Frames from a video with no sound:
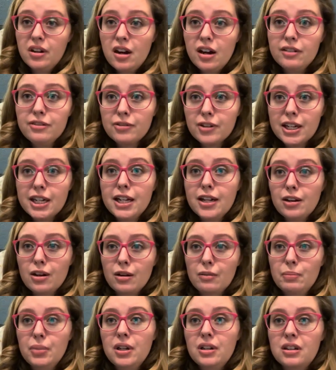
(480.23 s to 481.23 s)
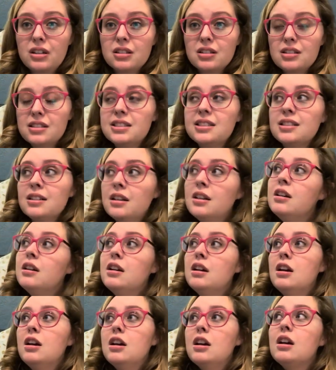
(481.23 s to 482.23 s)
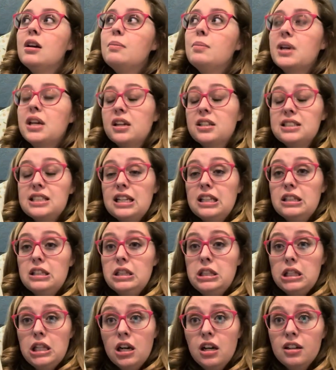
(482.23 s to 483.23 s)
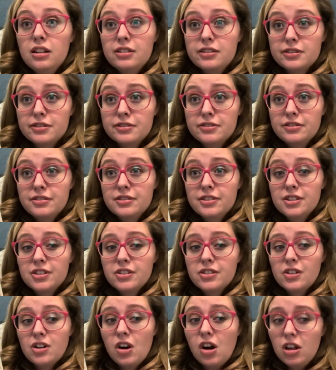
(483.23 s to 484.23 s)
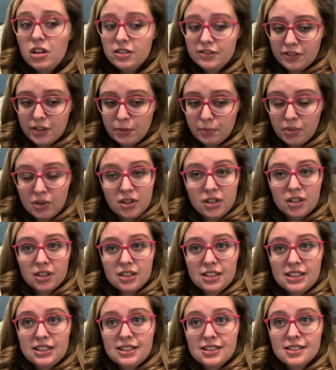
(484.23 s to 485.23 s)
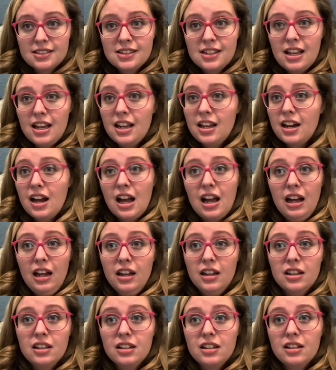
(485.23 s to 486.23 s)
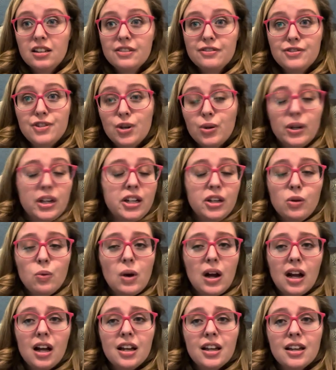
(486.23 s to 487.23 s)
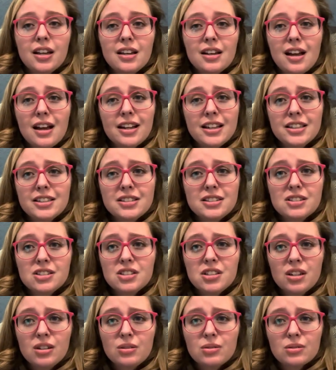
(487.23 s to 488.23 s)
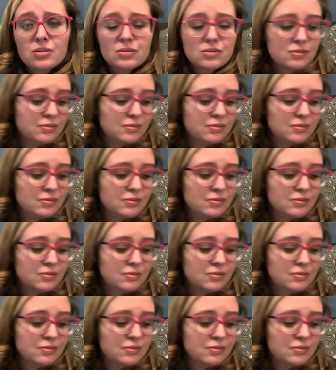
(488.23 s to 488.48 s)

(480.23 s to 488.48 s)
off reading her books because I love all of her books and I have no idea why I don't